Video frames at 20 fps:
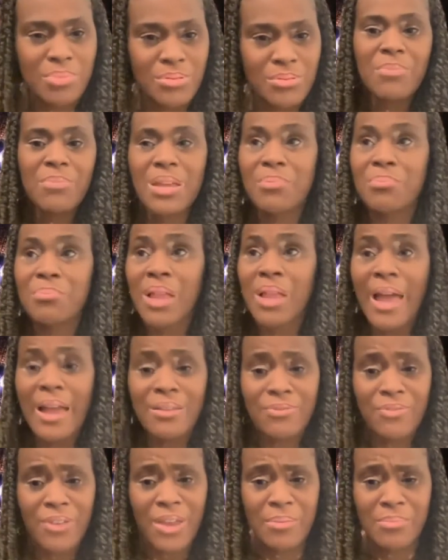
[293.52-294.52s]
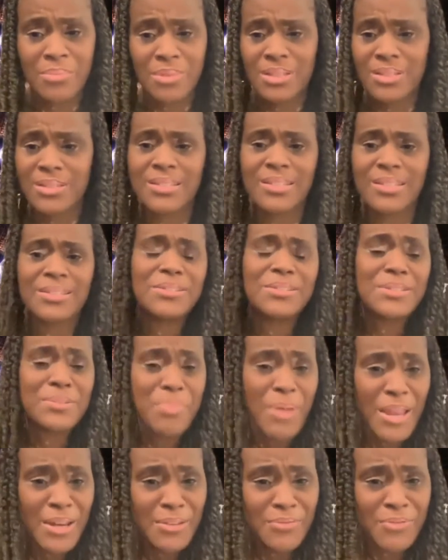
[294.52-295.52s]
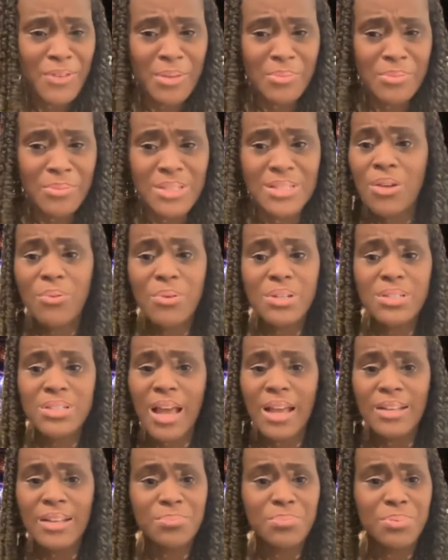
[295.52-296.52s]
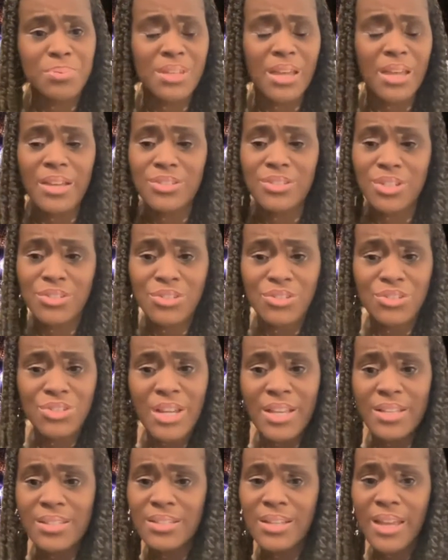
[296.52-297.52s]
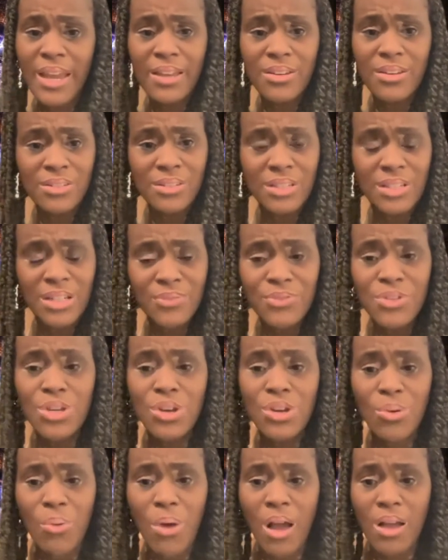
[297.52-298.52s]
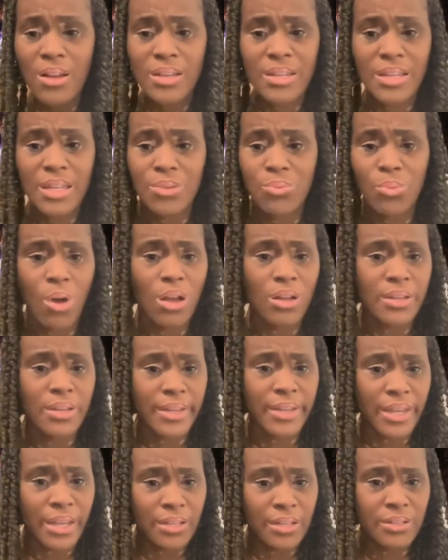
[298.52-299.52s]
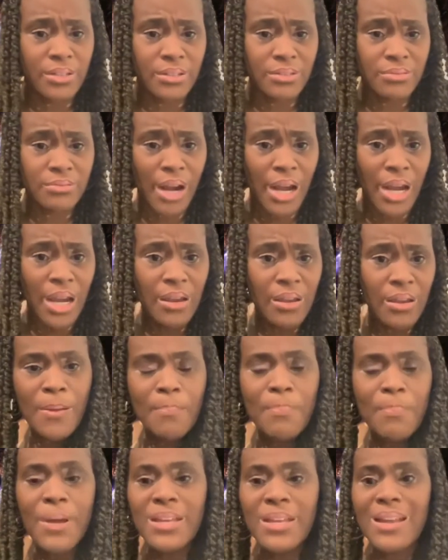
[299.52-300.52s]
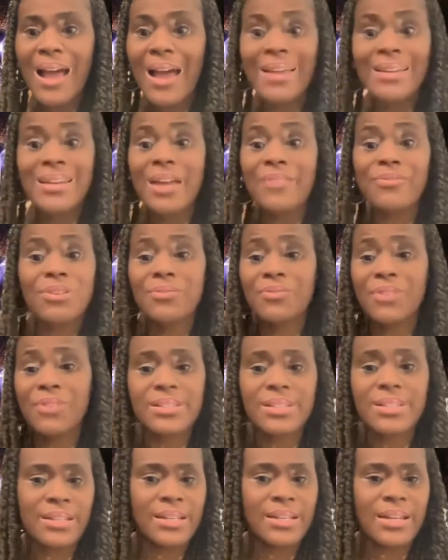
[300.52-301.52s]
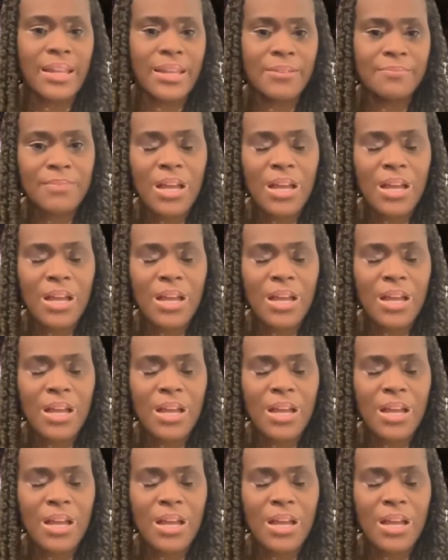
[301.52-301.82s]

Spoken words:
In Black families and Hispanic families, we're taught to put the H on your chest and handle it. If you're going to walk again, walk again. right? But I never visited it. I